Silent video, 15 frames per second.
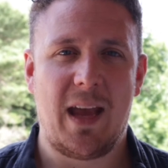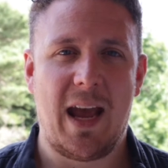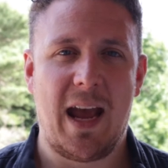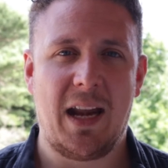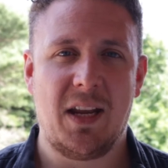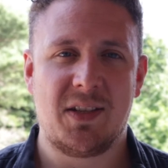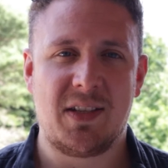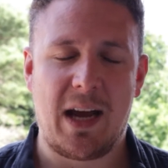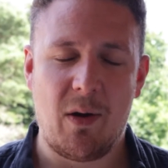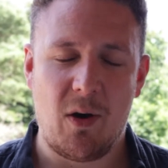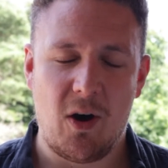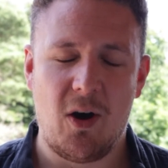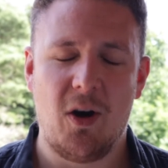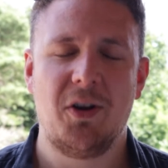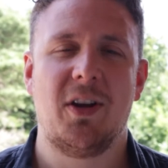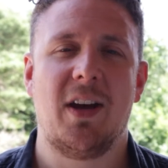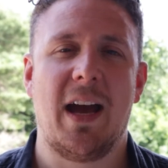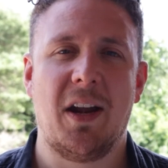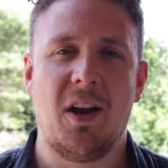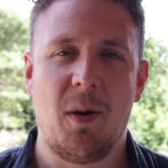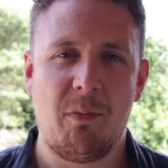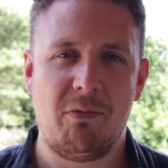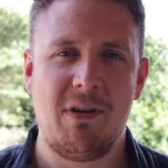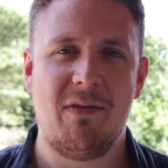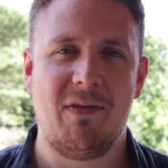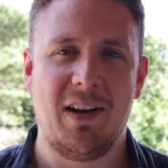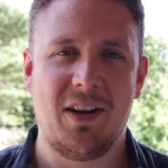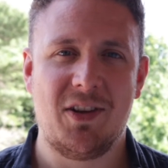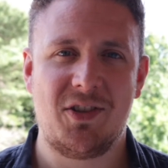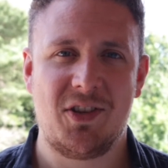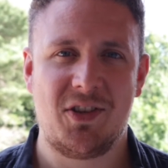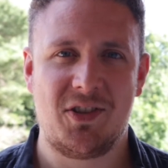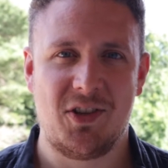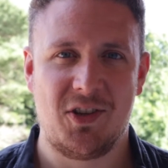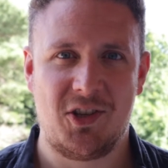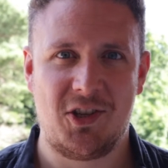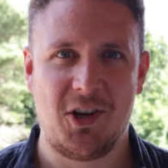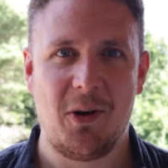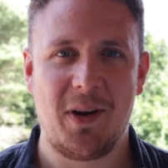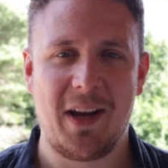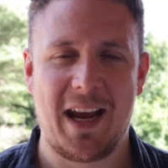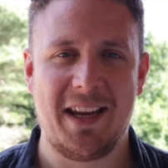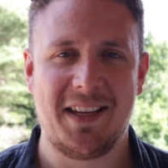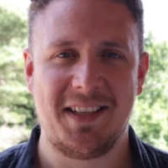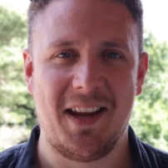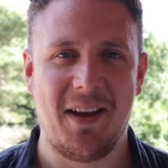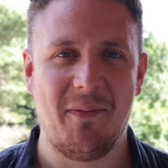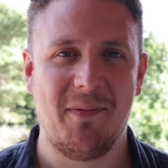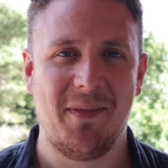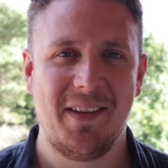it's our honor and our privilege just to showcase him